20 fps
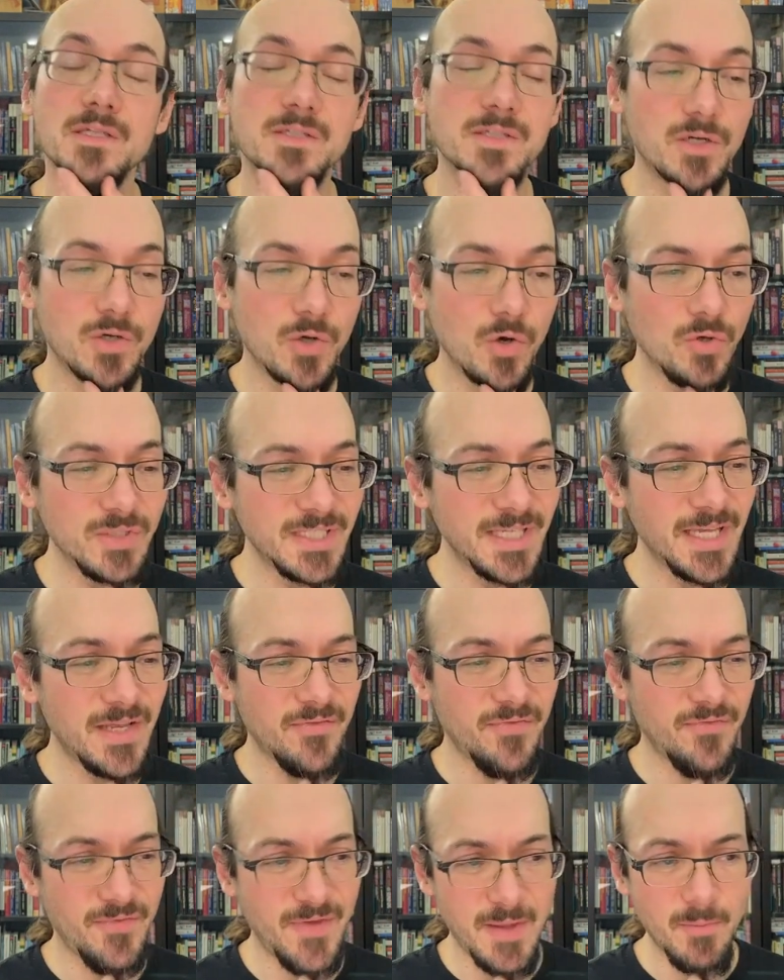goal to
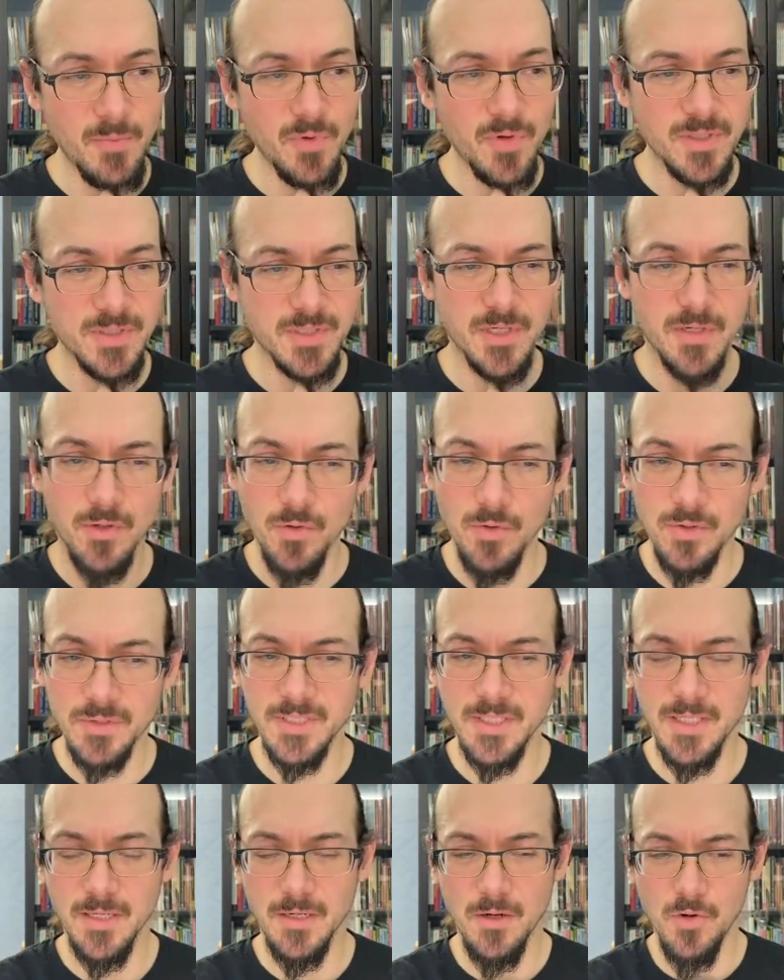get FIM, or is their goal
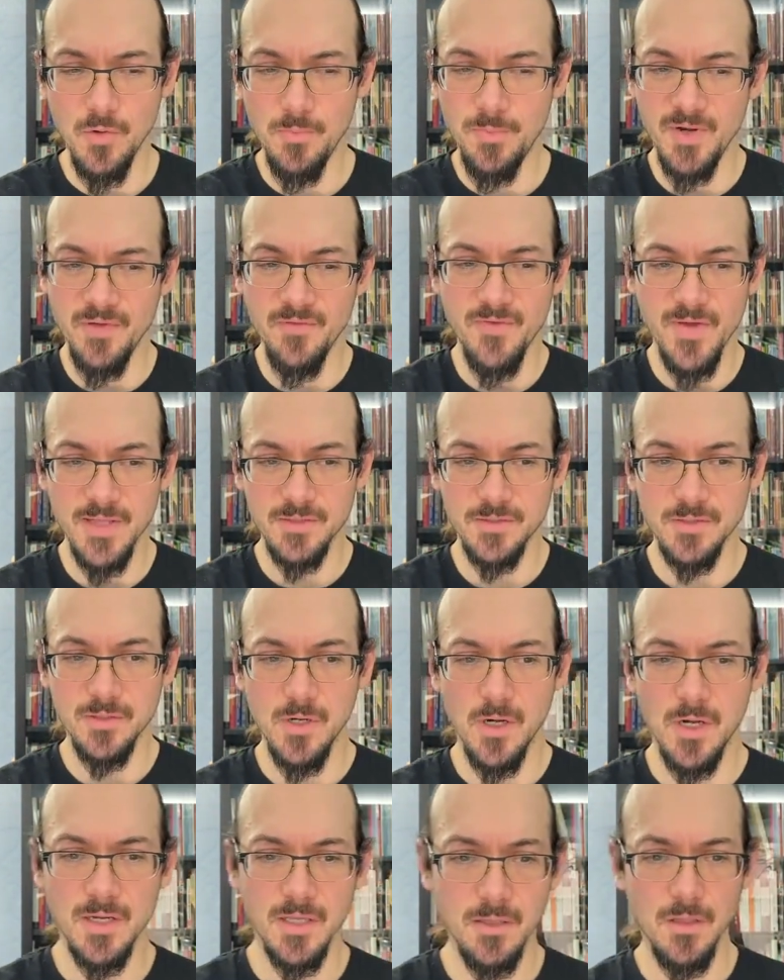to get open events
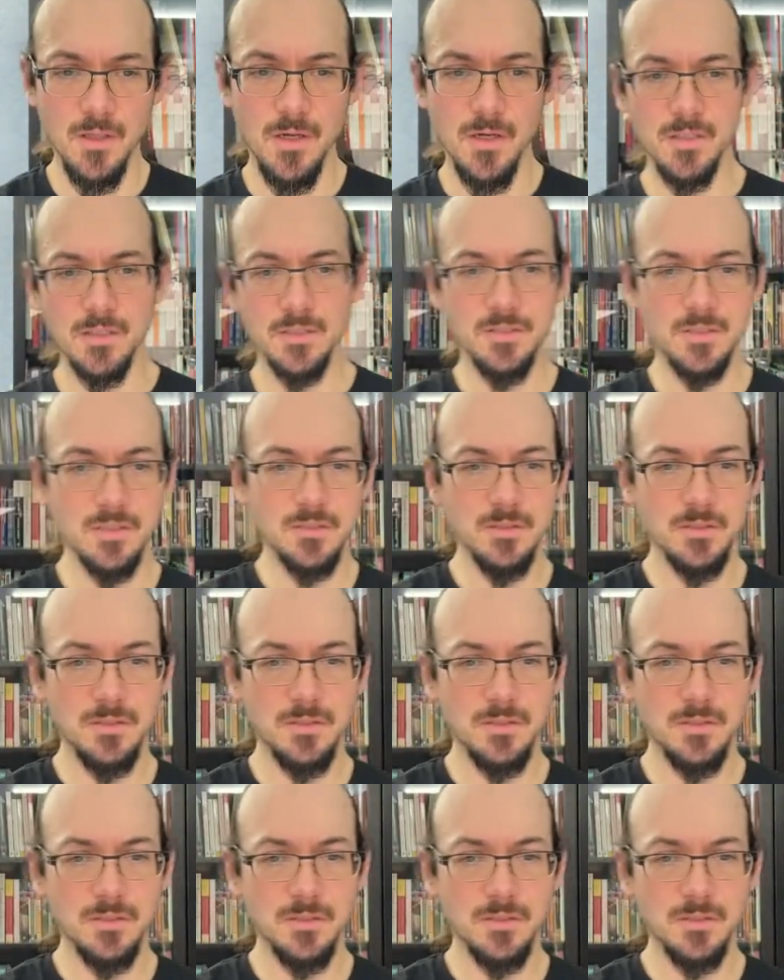or audit logs?